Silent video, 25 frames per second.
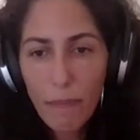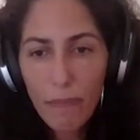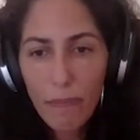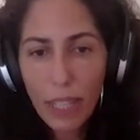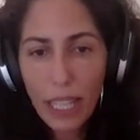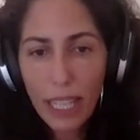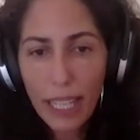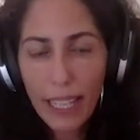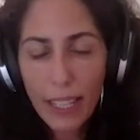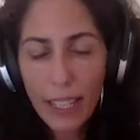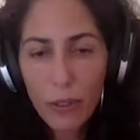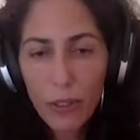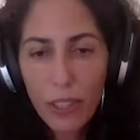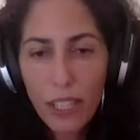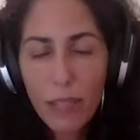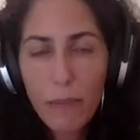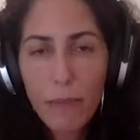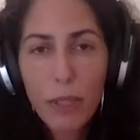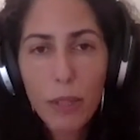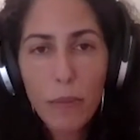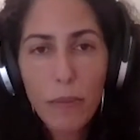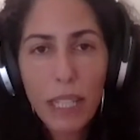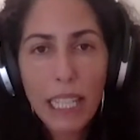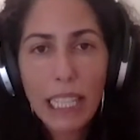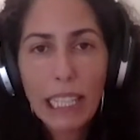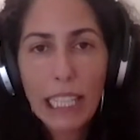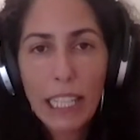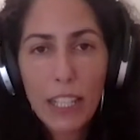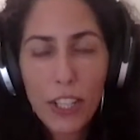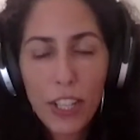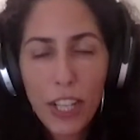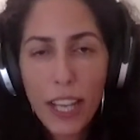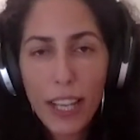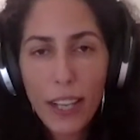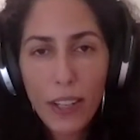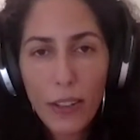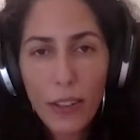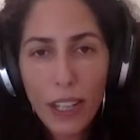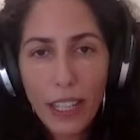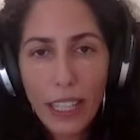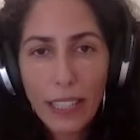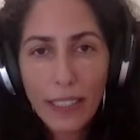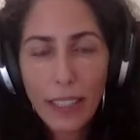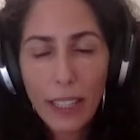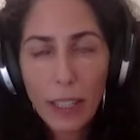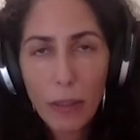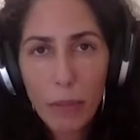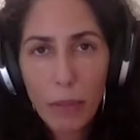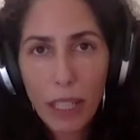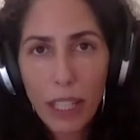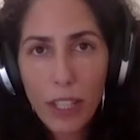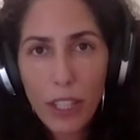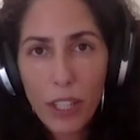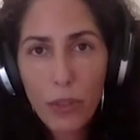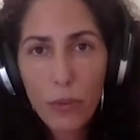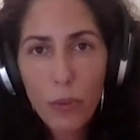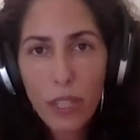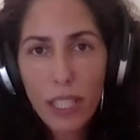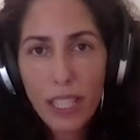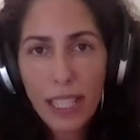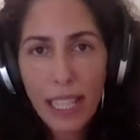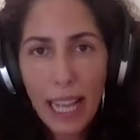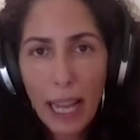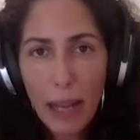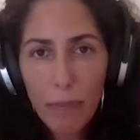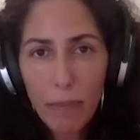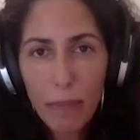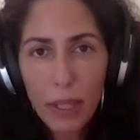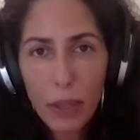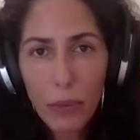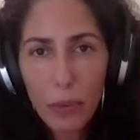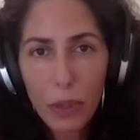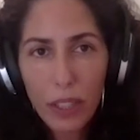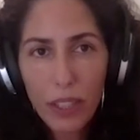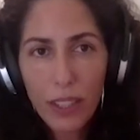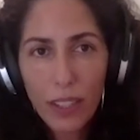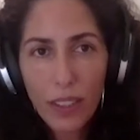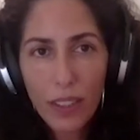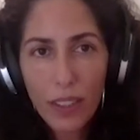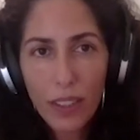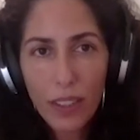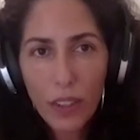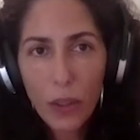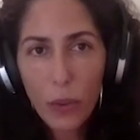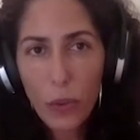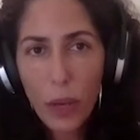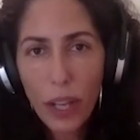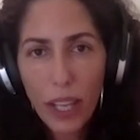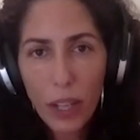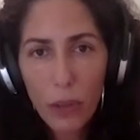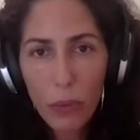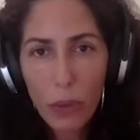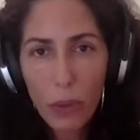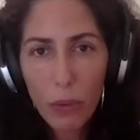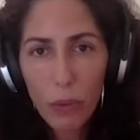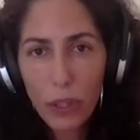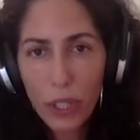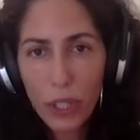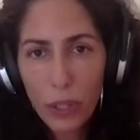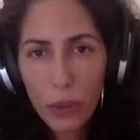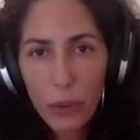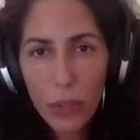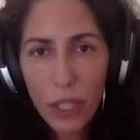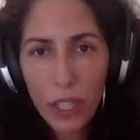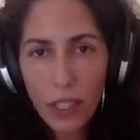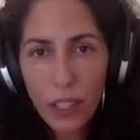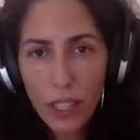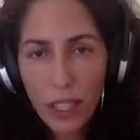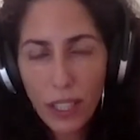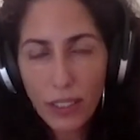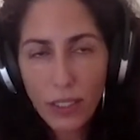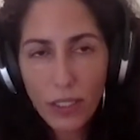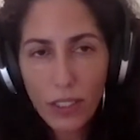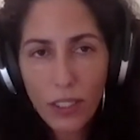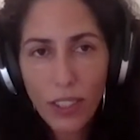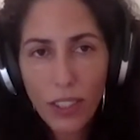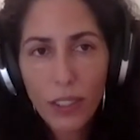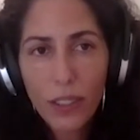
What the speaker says: I don't seem to be cliche or anything, but I just wasn't happy with the way we were doing things.